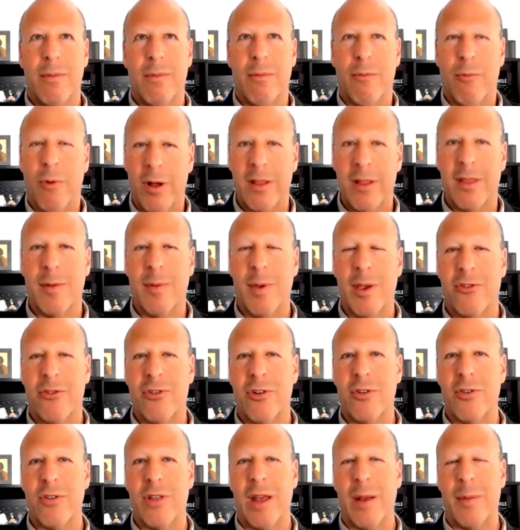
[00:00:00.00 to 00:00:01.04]
wants to make
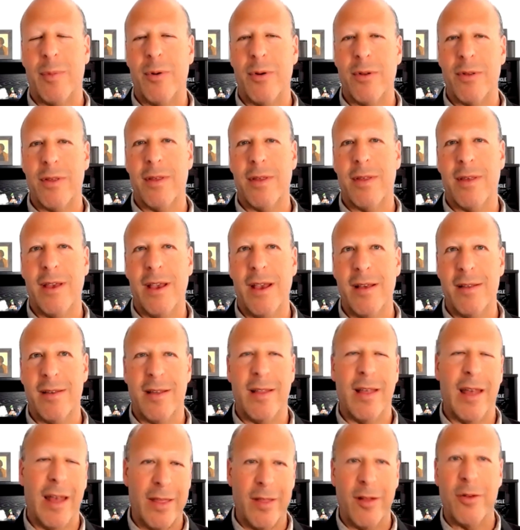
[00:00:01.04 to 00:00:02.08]
sure that person stays,
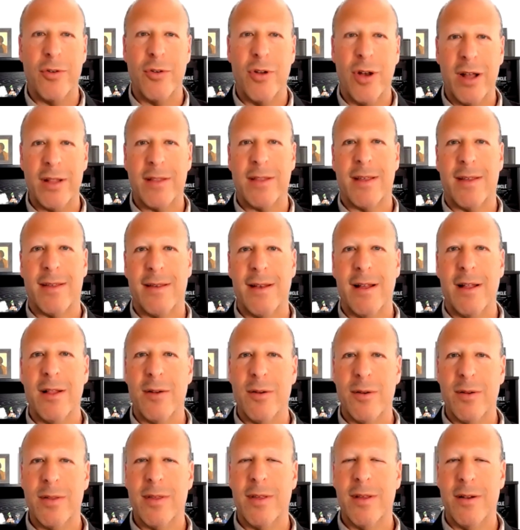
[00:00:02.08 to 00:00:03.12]
and they're not the
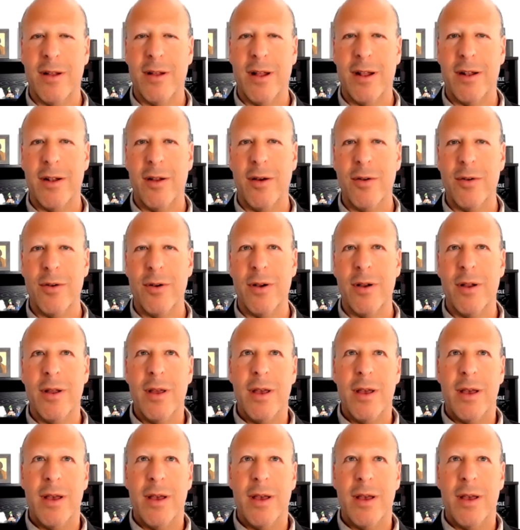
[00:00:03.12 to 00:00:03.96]
seller, so they're not an owner?